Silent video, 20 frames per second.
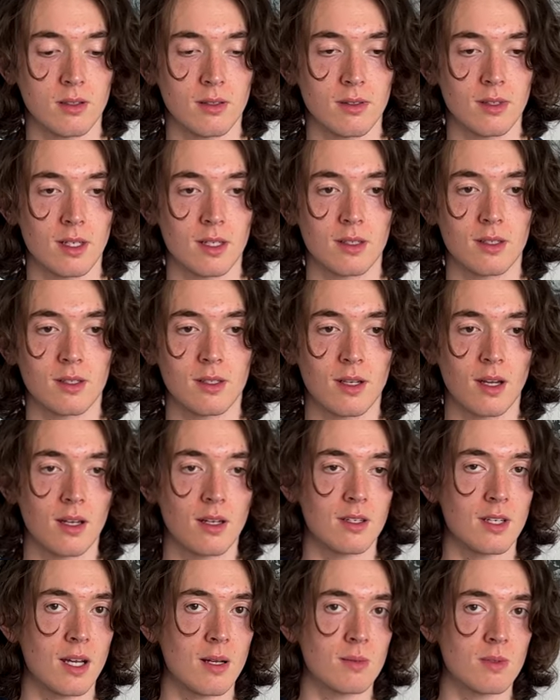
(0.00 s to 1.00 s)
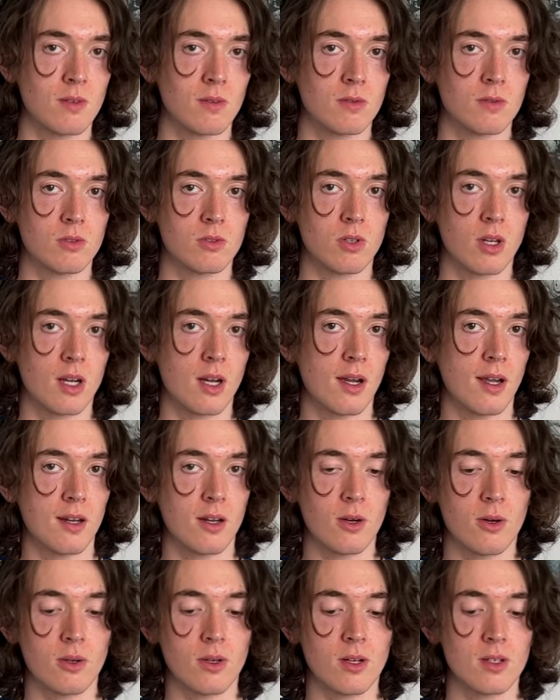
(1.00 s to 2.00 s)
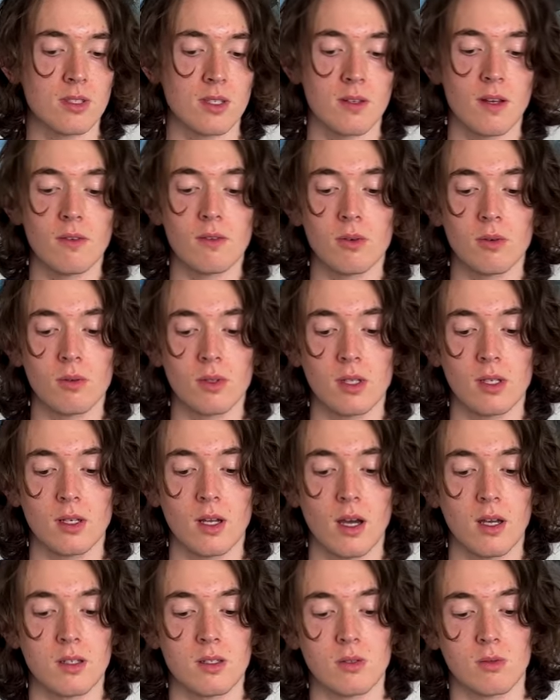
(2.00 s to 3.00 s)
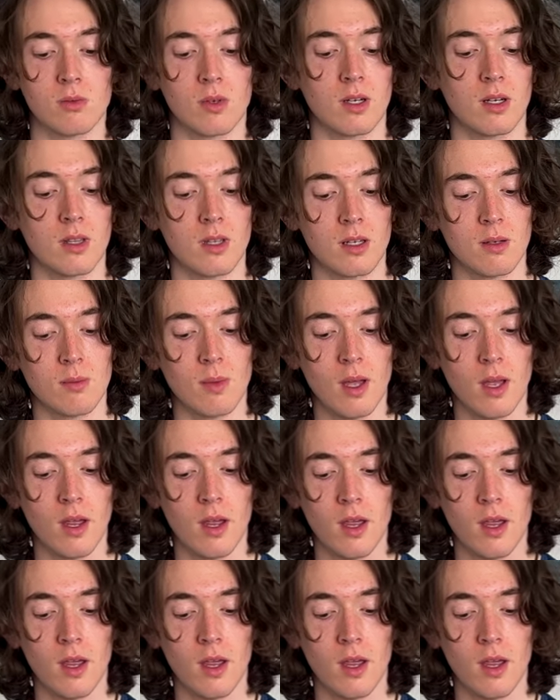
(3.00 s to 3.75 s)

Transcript: like, kind of times I've tried Hokas I never really got to run in them.